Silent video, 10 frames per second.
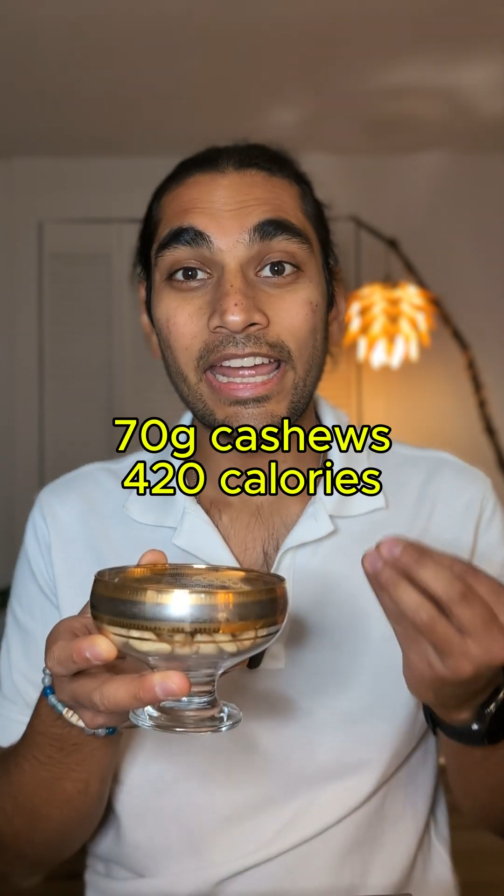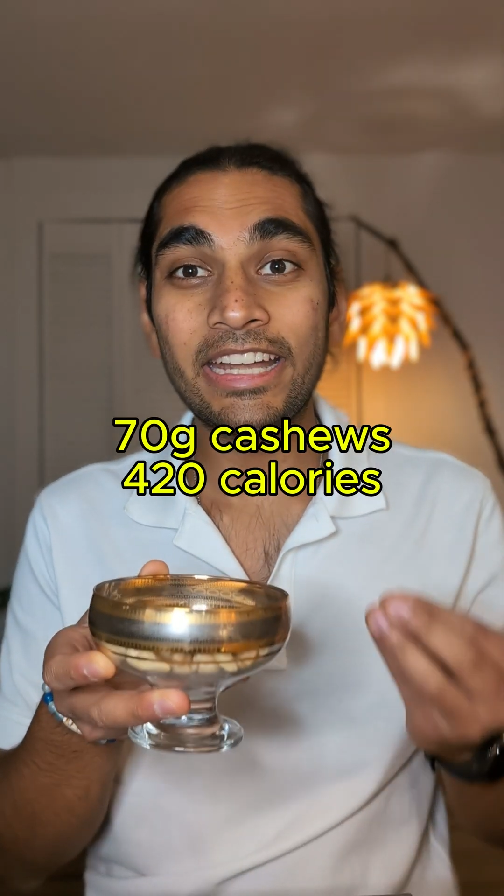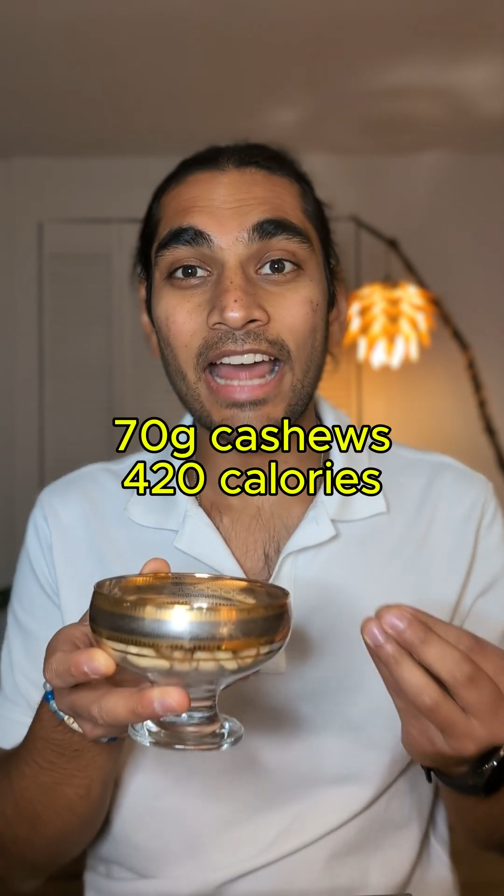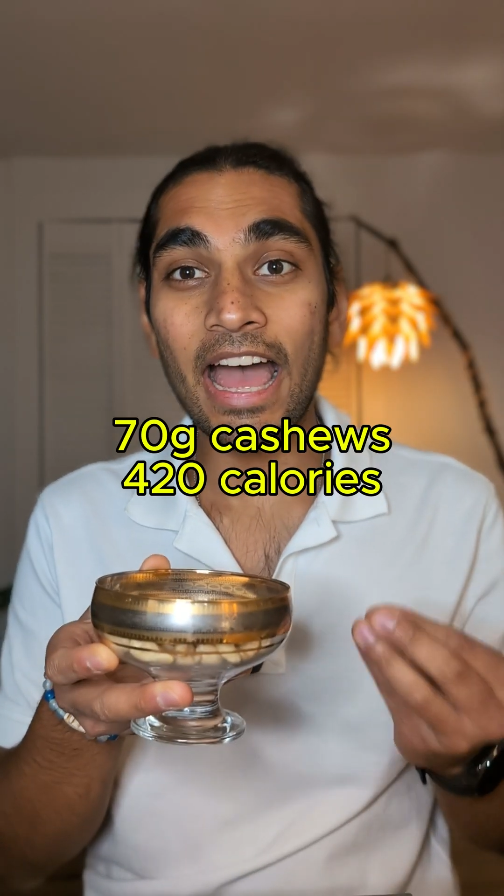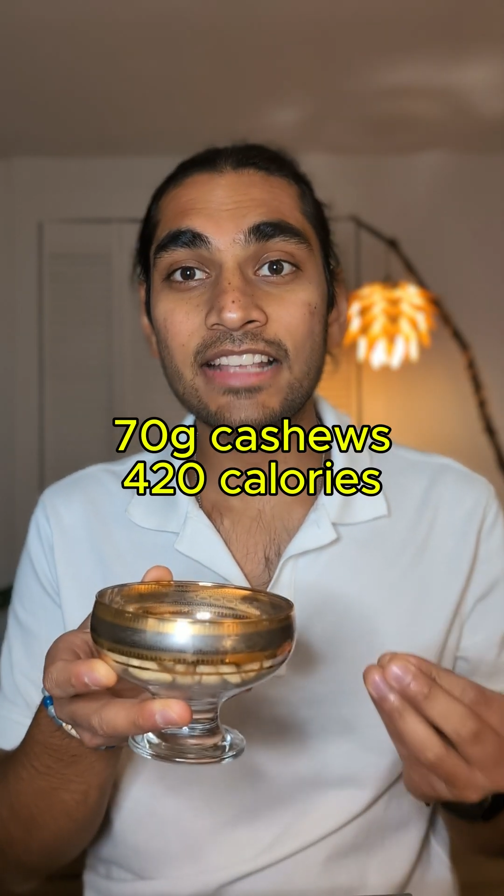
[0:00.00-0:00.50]

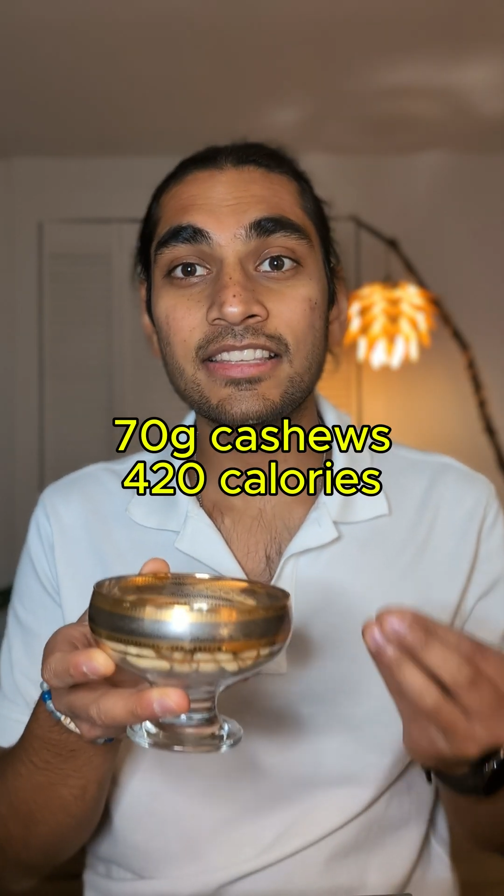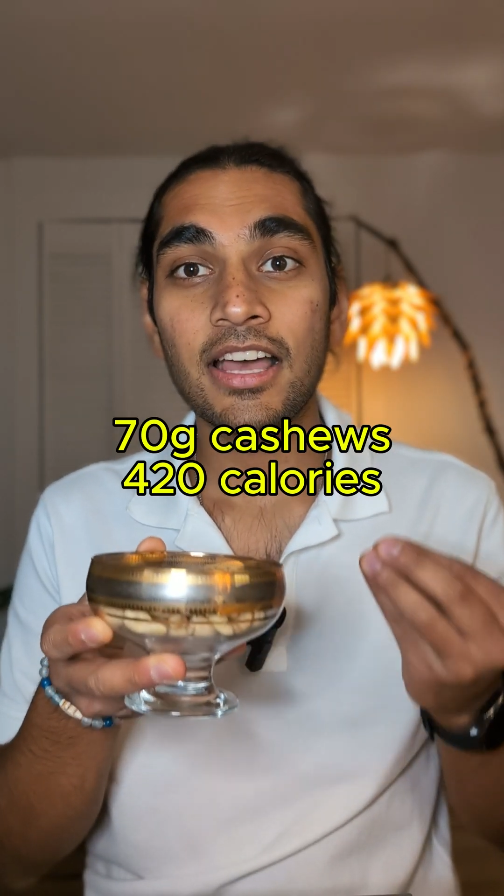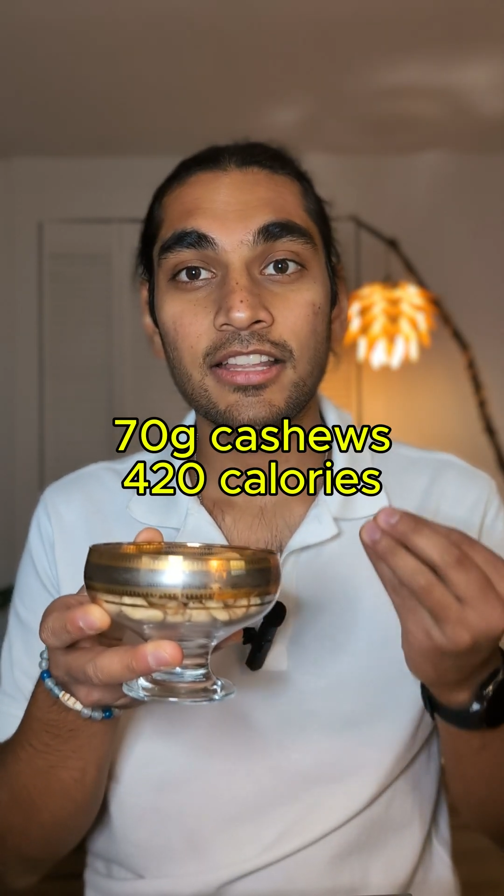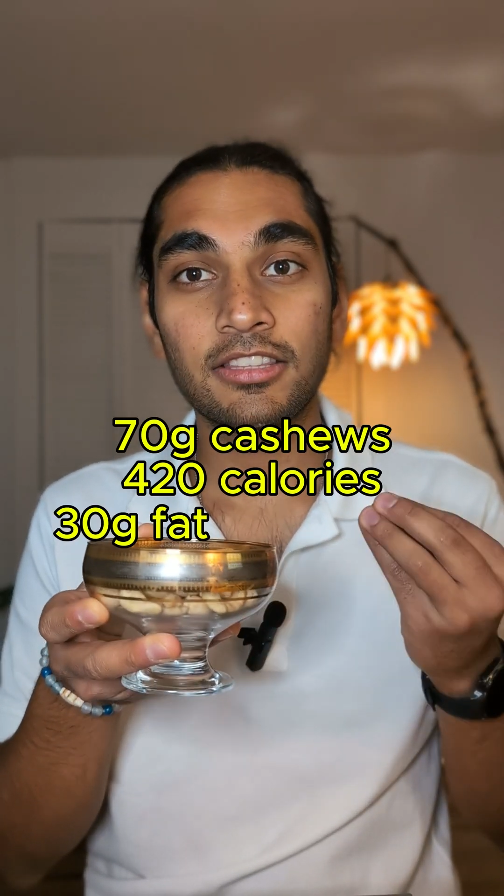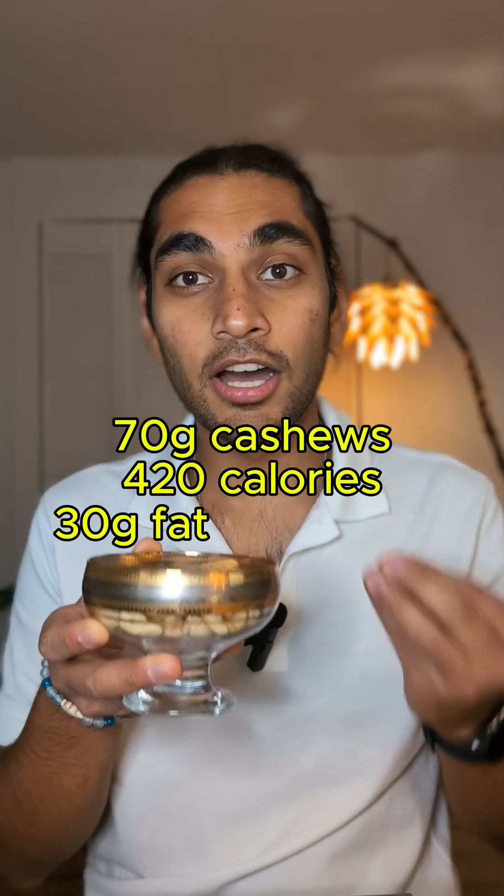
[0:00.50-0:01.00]
It has
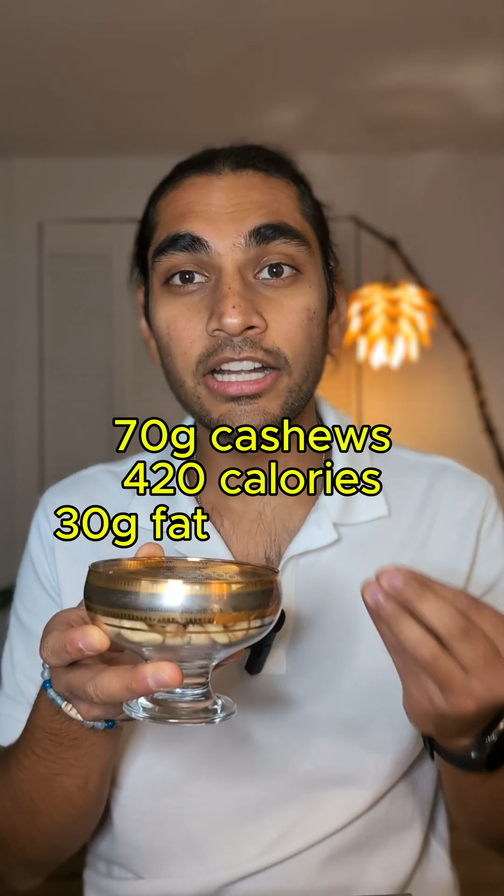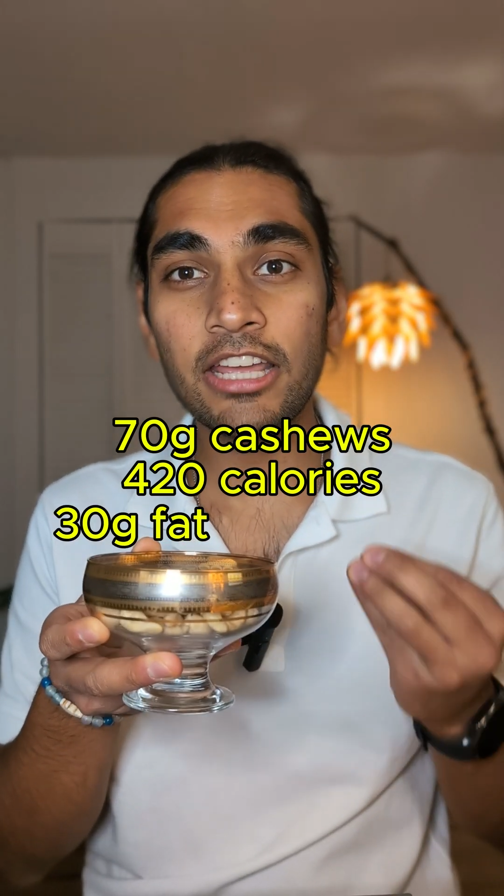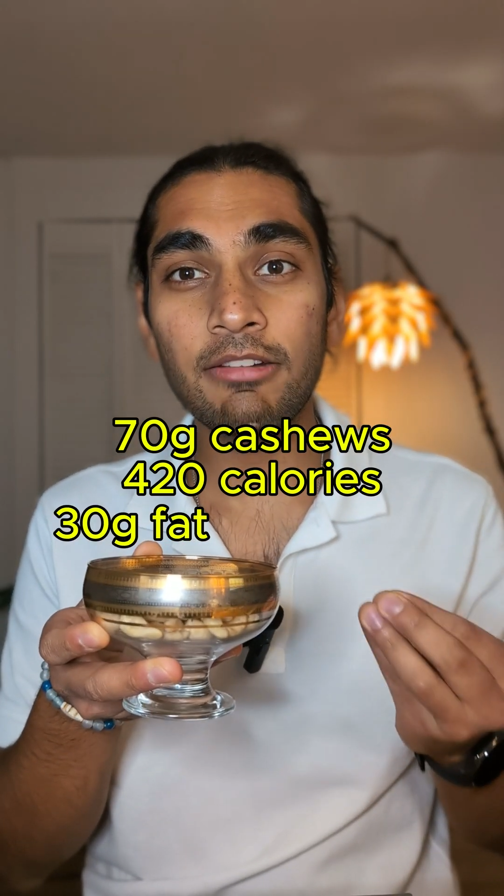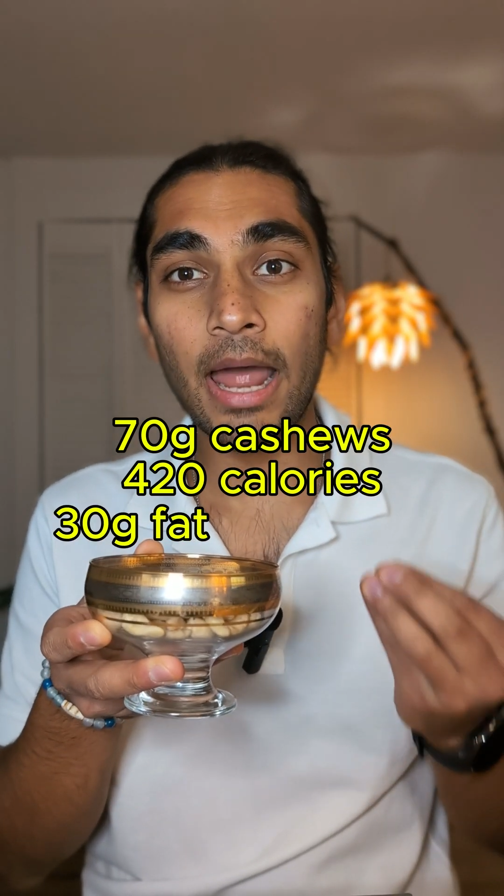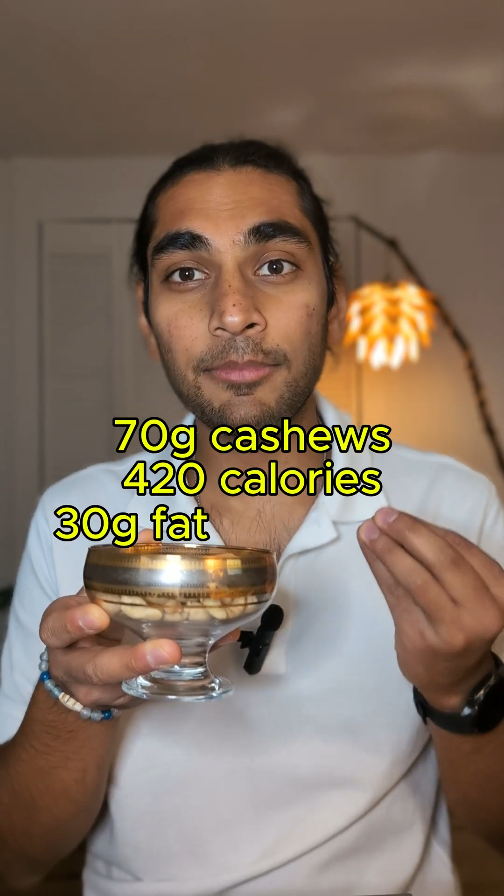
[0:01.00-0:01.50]
30
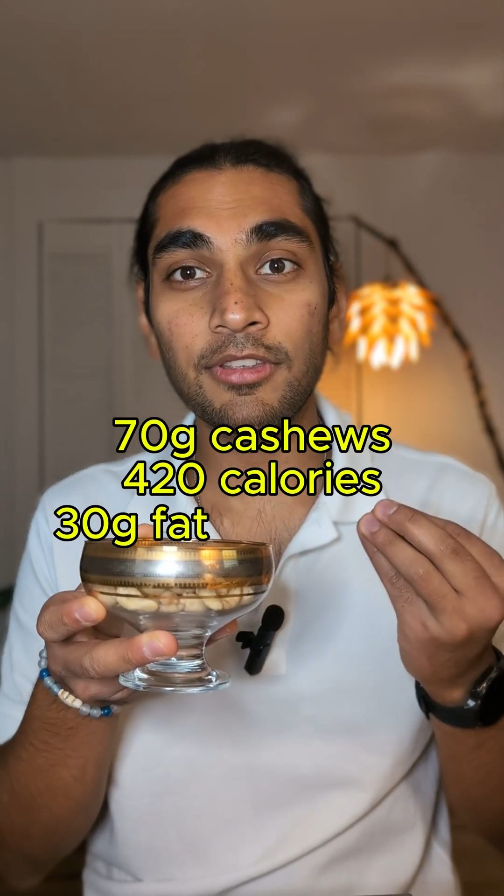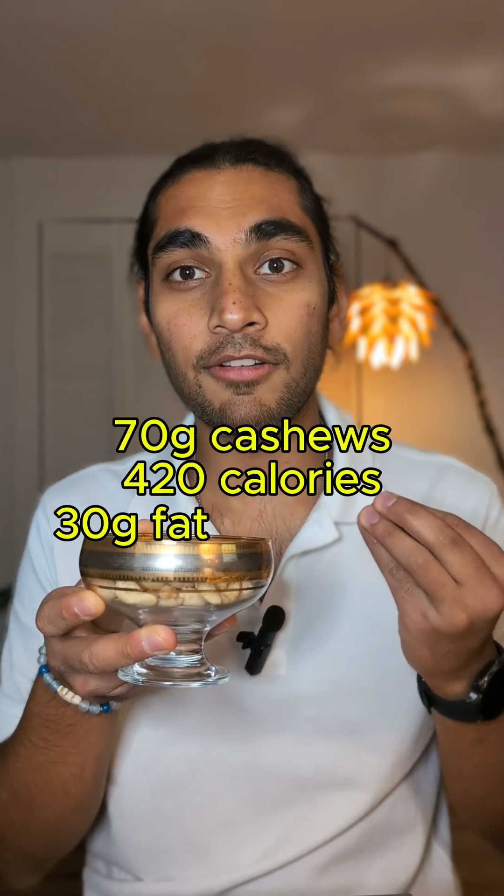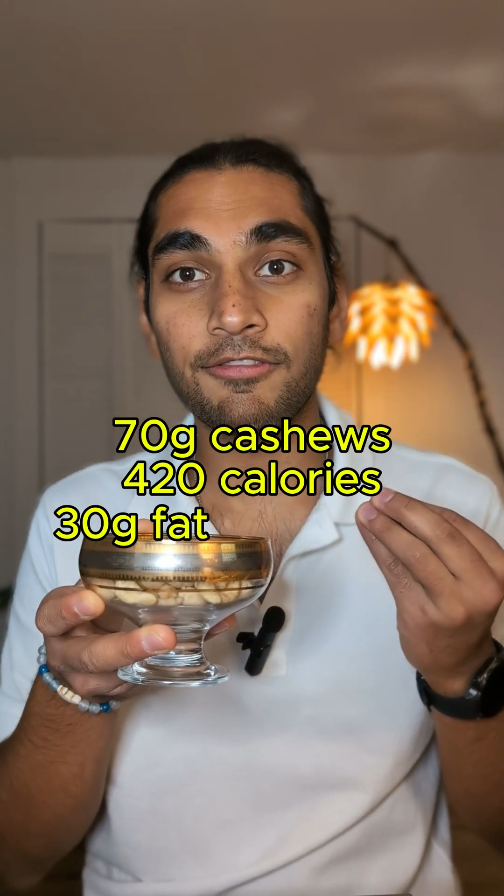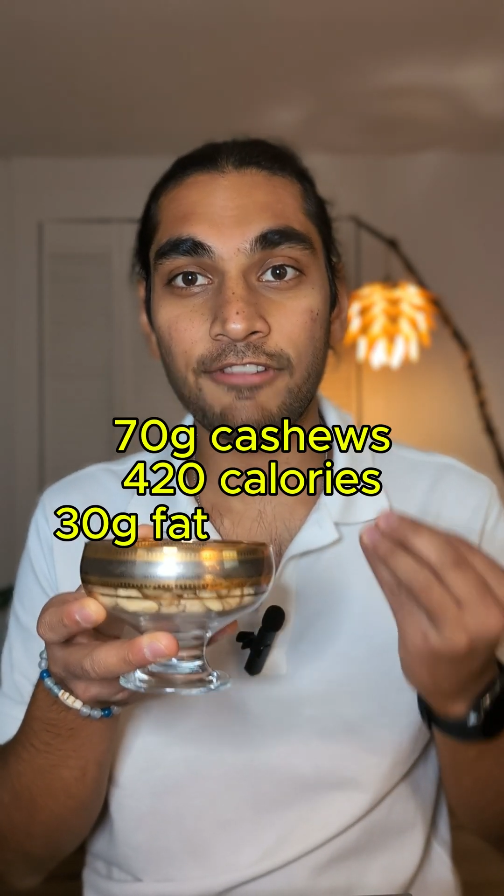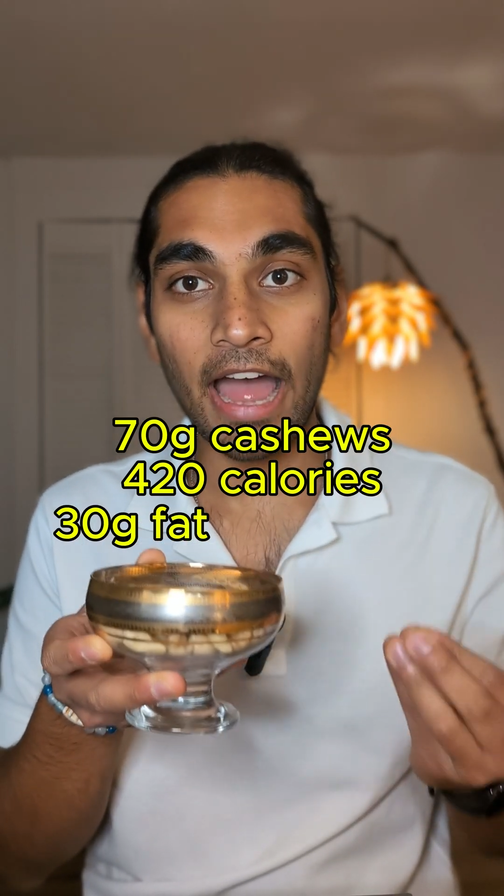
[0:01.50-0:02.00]
grams
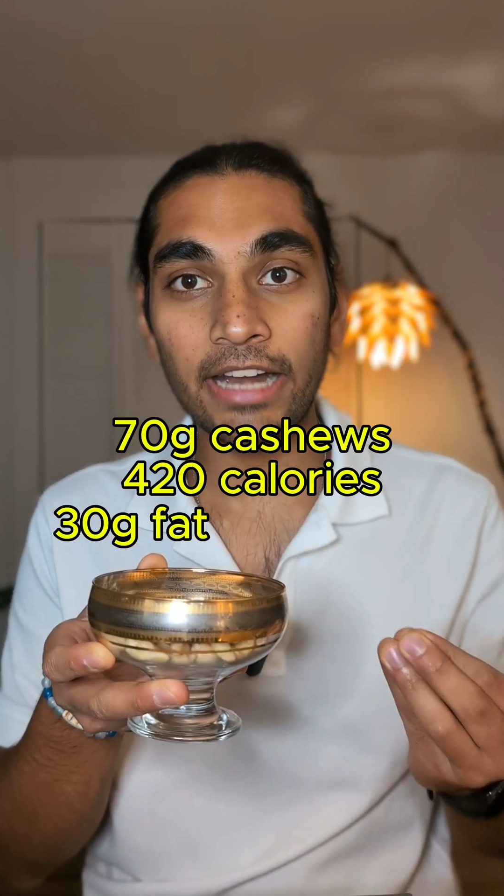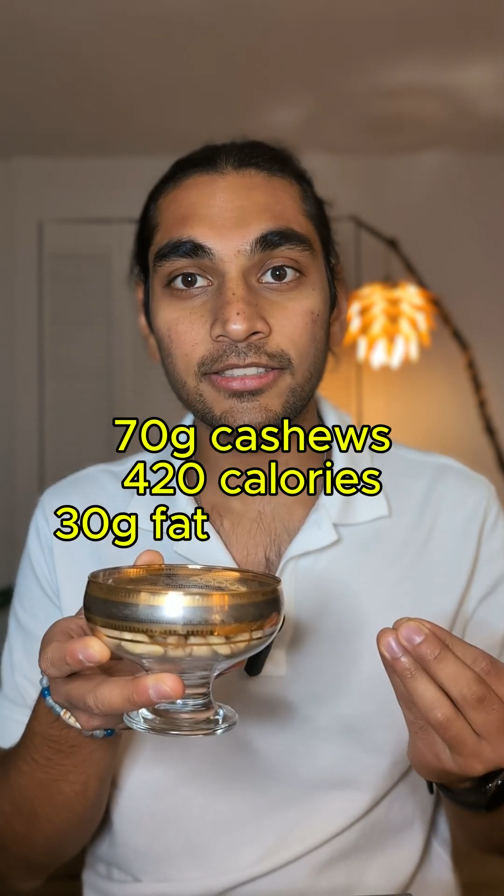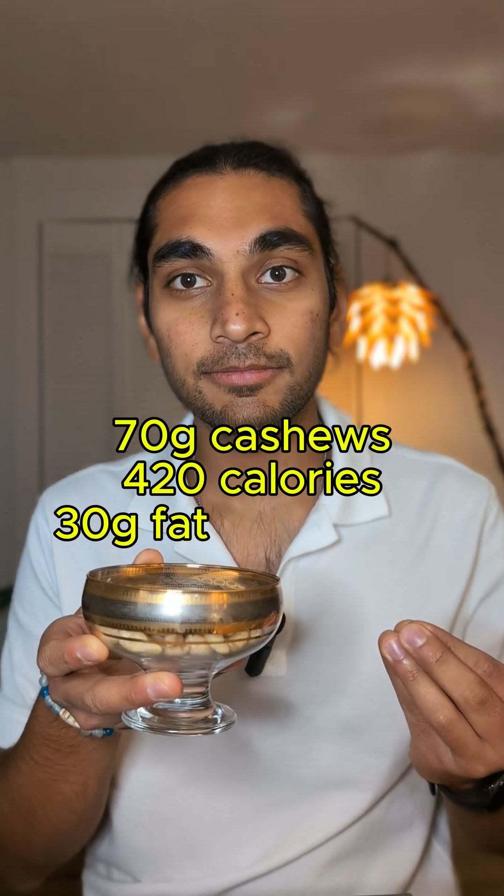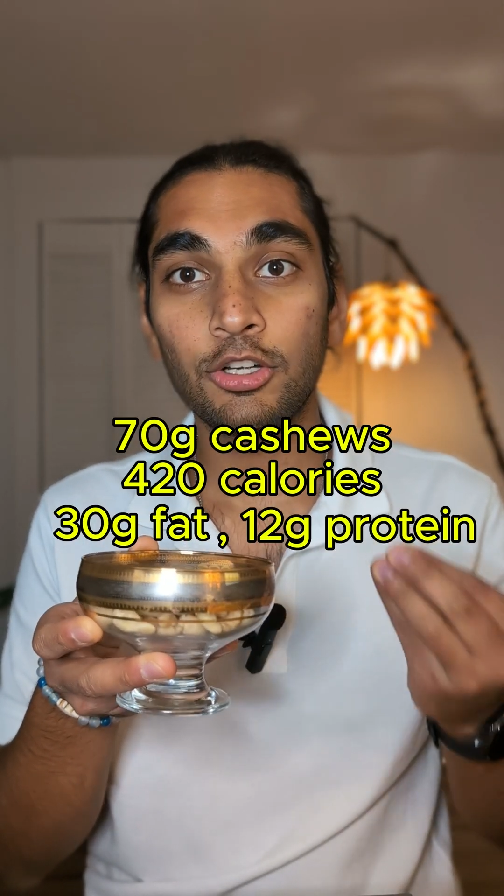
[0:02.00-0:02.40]
of fat,